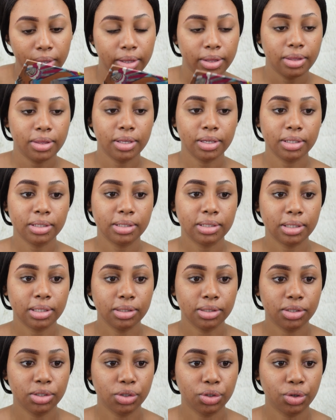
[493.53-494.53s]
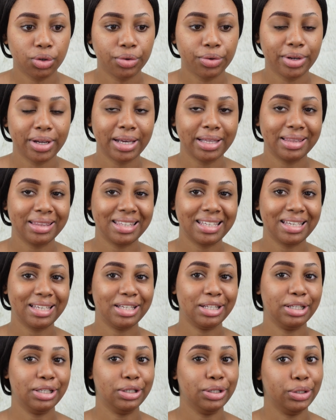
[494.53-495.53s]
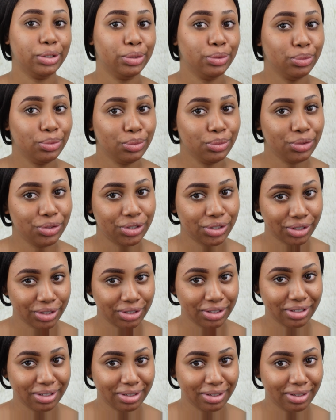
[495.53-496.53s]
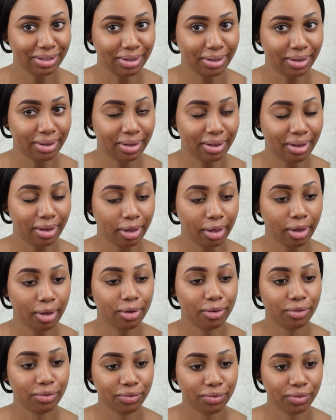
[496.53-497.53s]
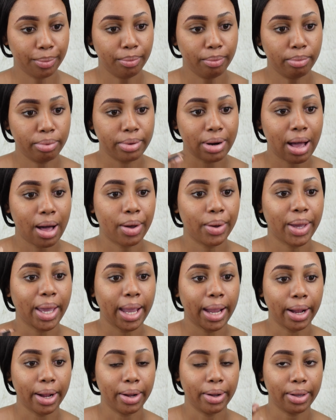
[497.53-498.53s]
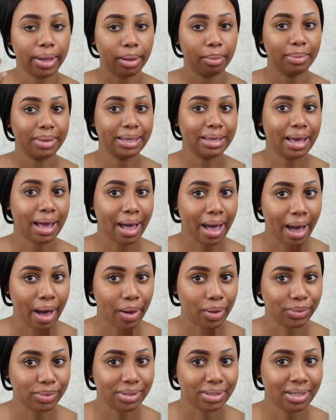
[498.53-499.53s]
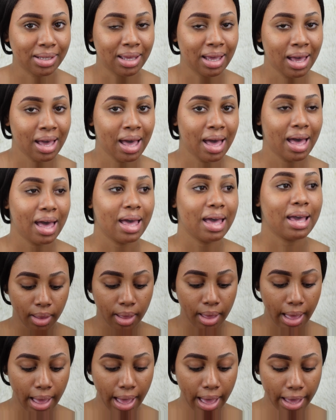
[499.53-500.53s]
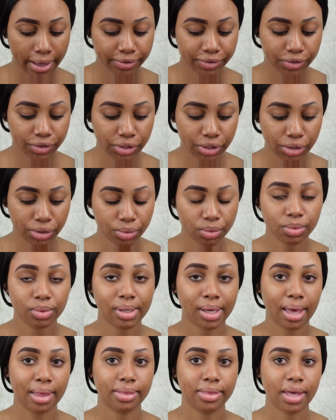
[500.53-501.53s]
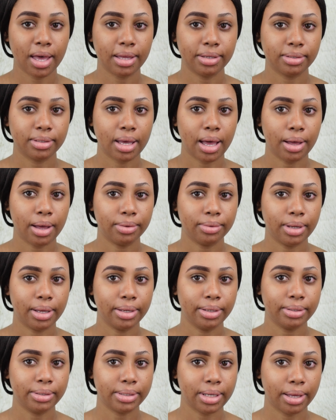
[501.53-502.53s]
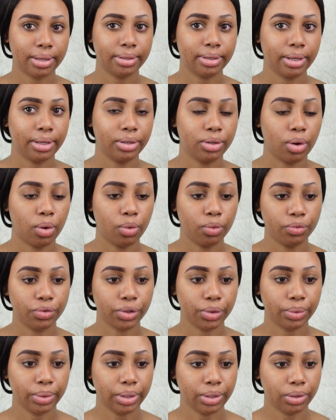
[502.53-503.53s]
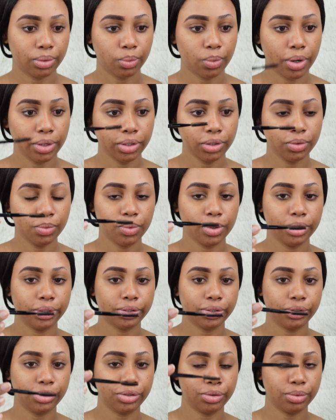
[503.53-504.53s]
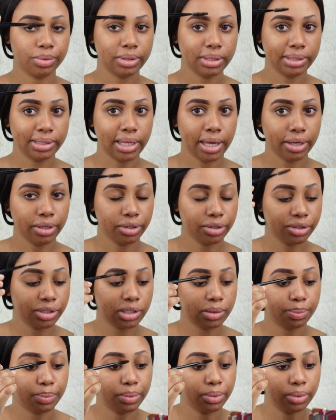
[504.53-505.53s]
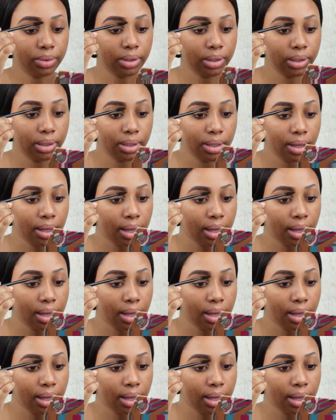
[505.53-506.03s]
This is to create the illusion of brow hair coming out. After you get that outline done and over with, what you want to do is get your spoolie